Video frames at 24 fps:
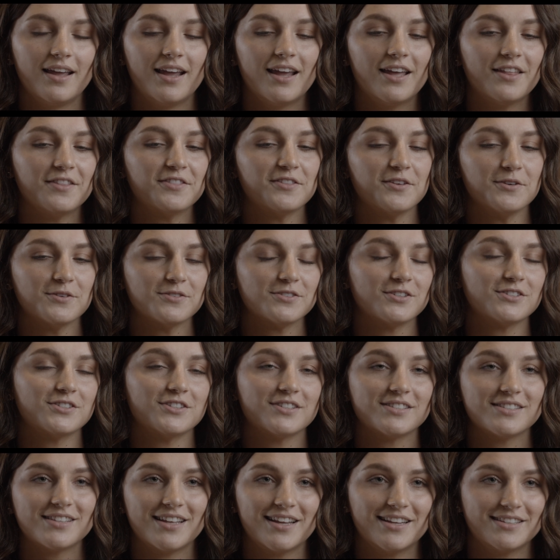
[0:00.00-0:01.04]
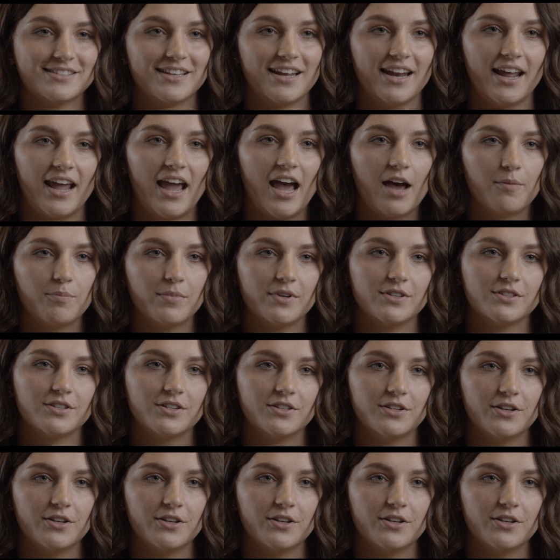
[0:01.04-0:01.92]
and those are just things that I happen to